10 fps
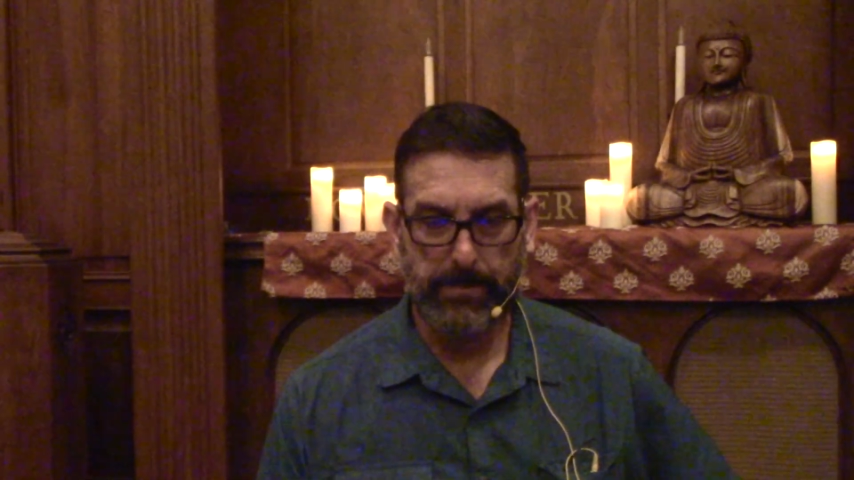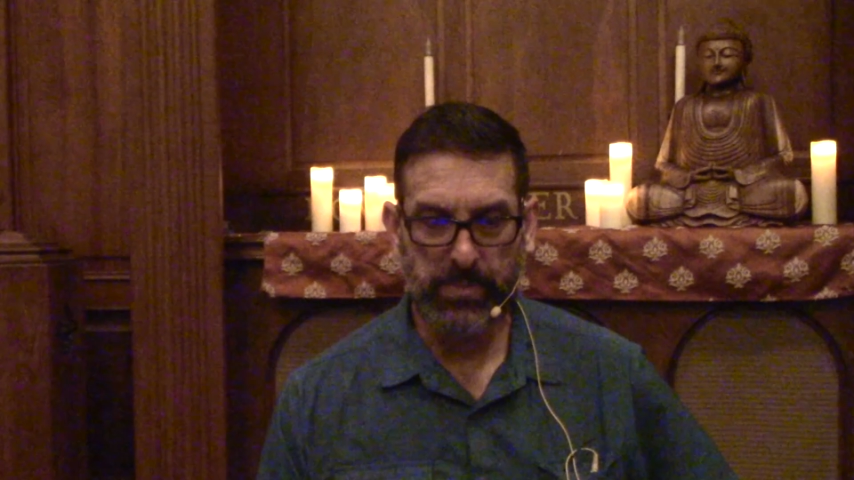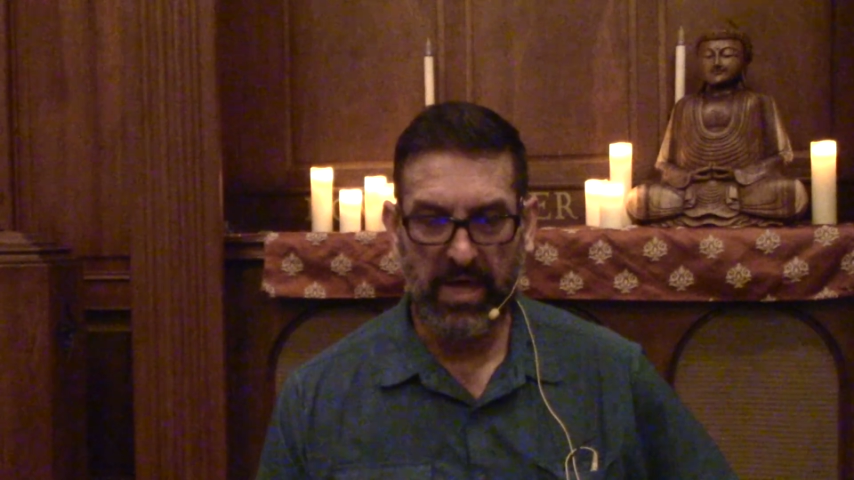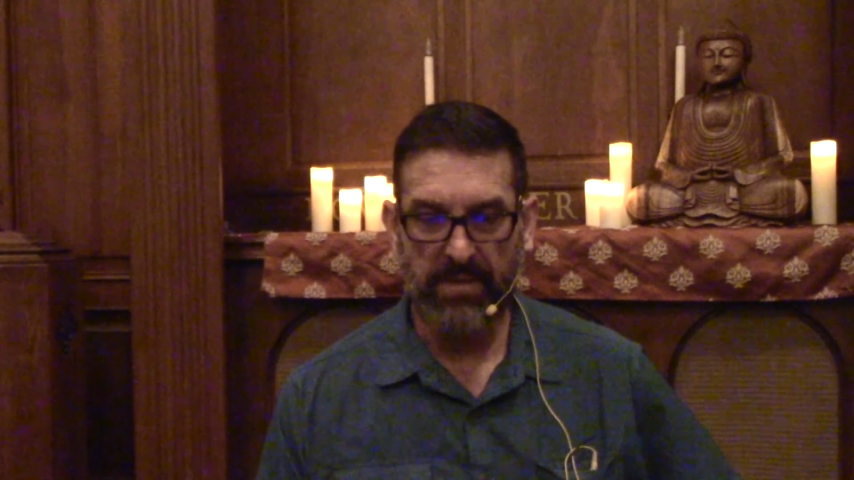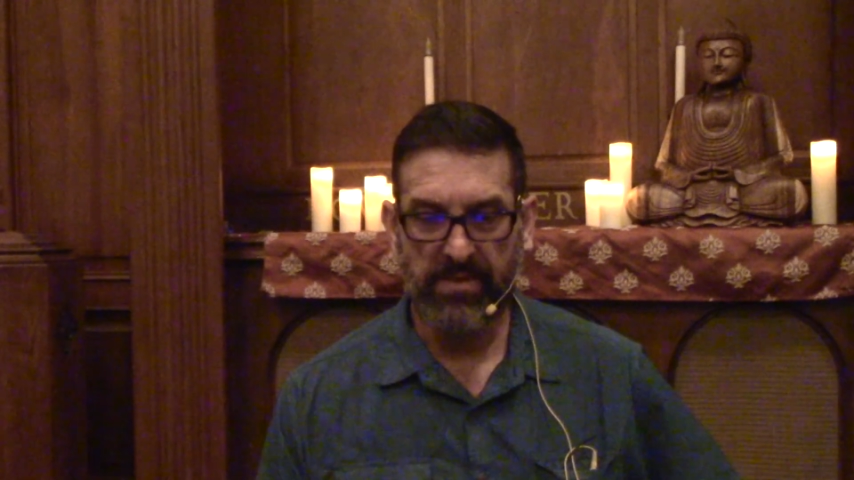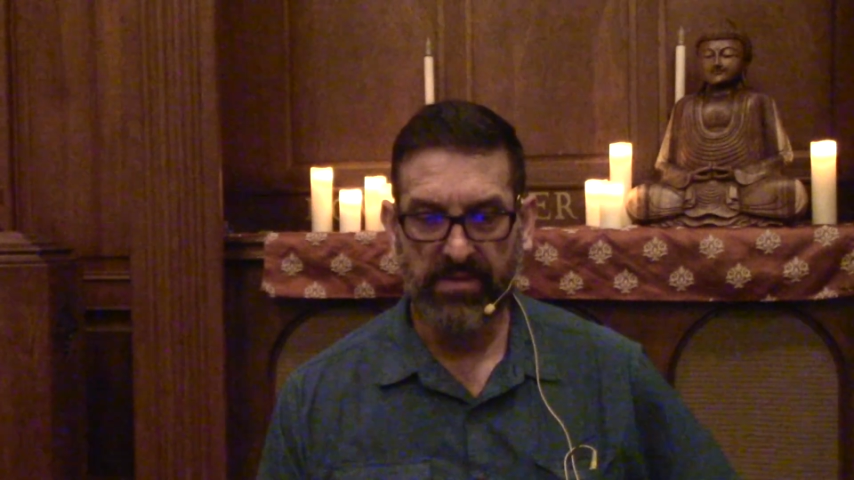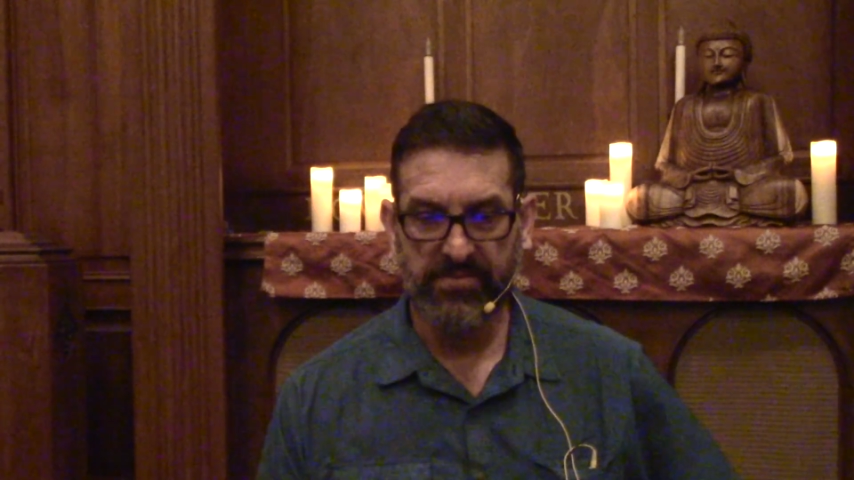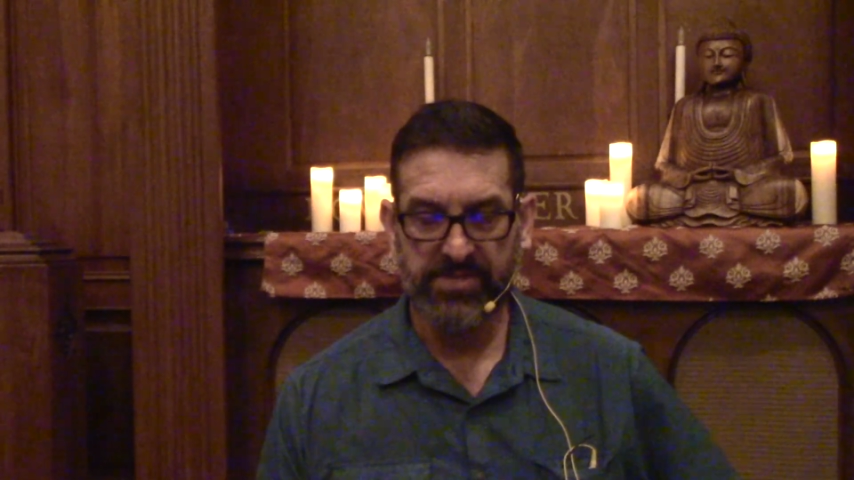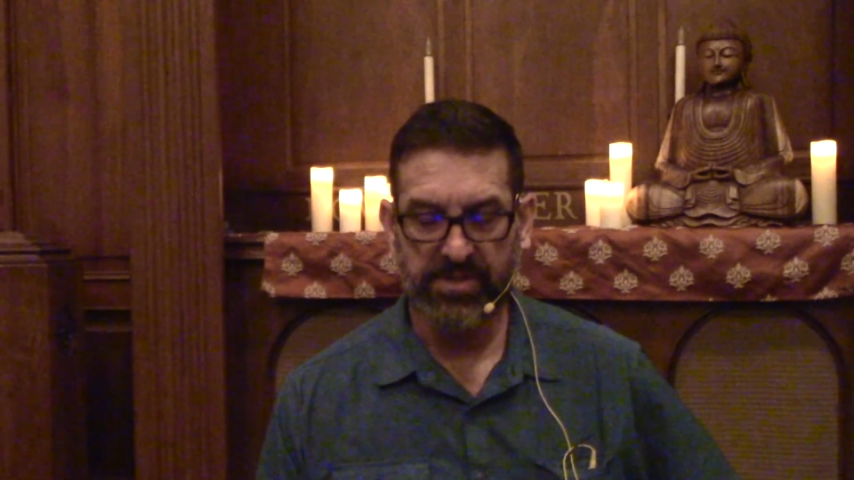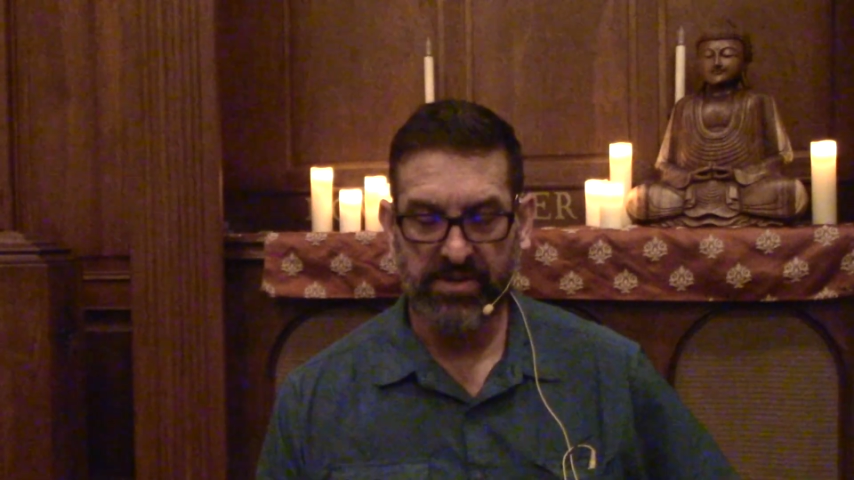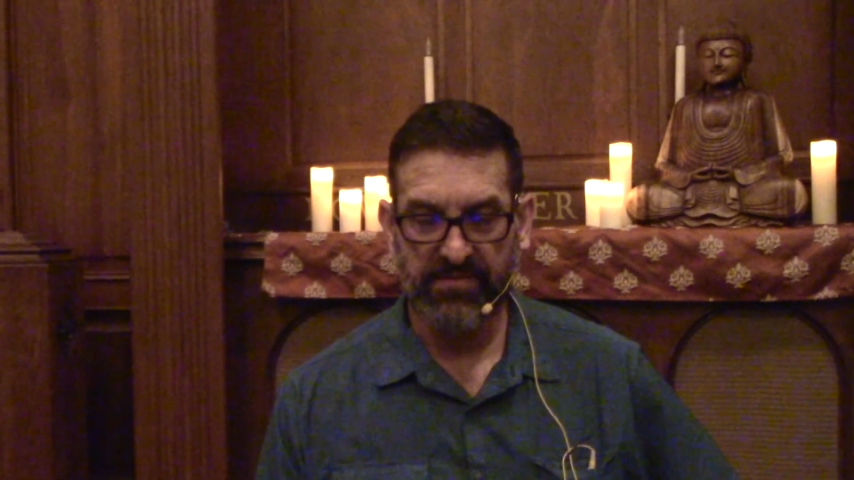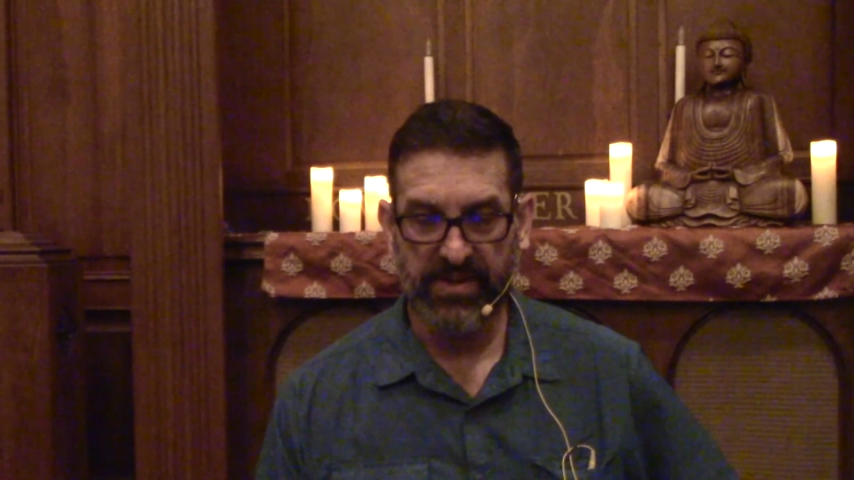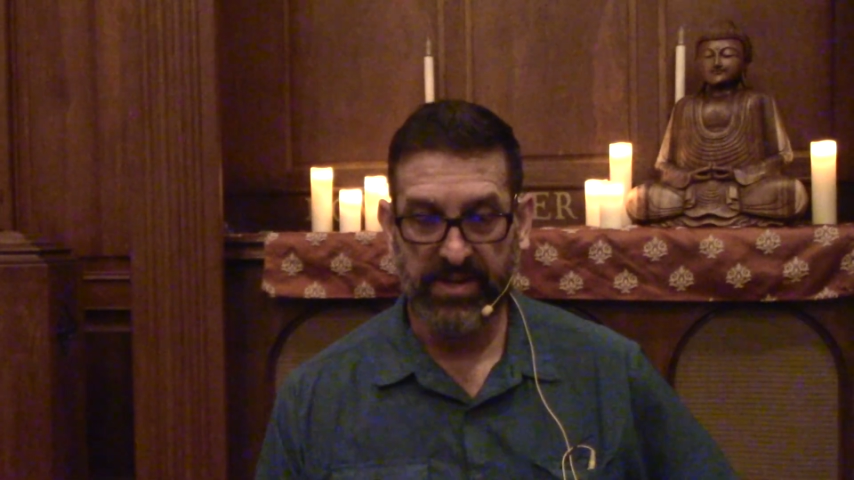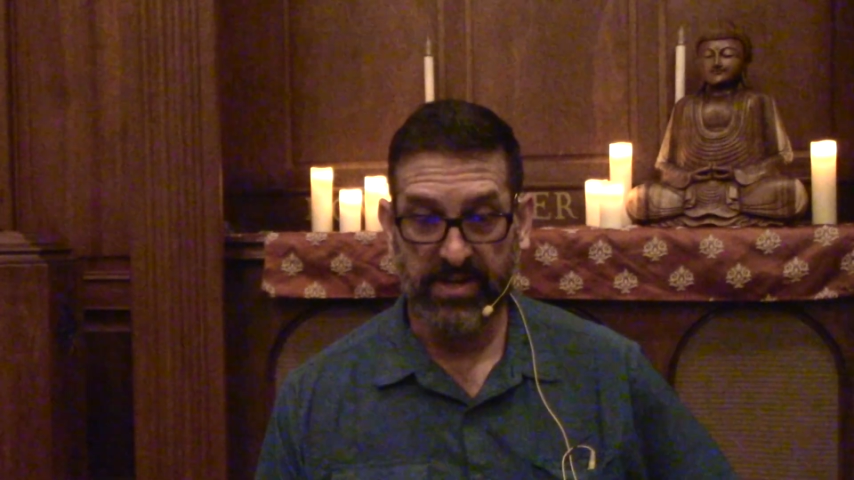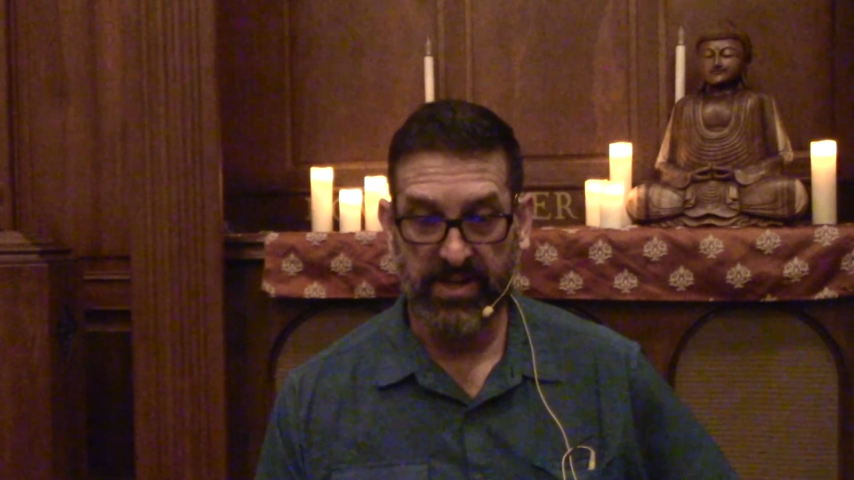God, I'm not even sure if I
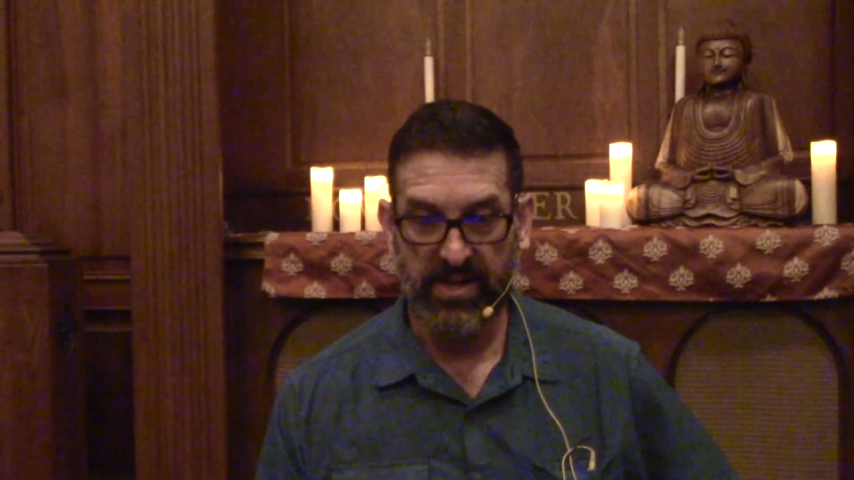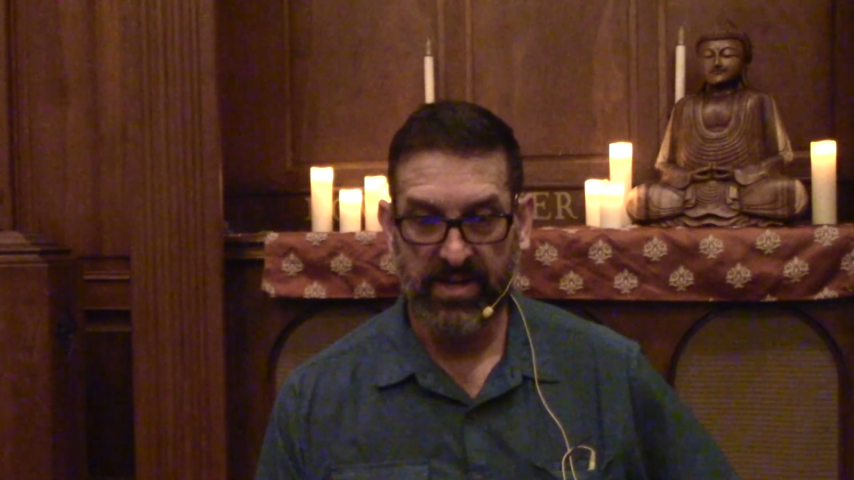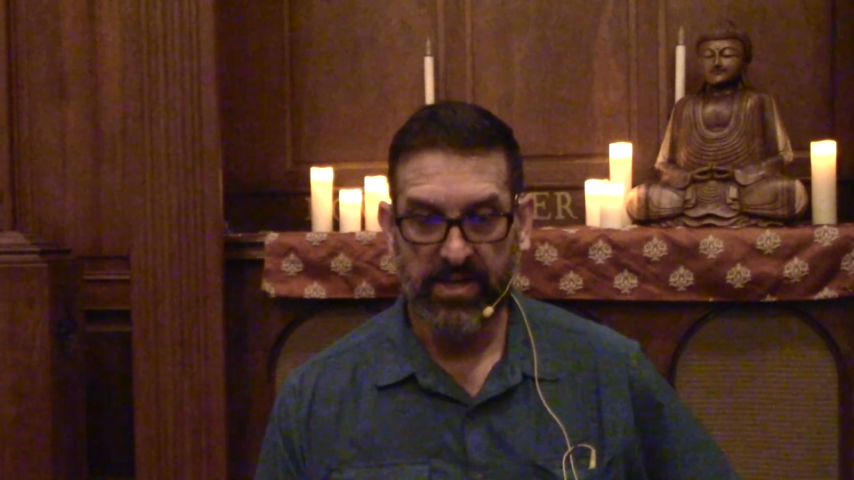can, uh,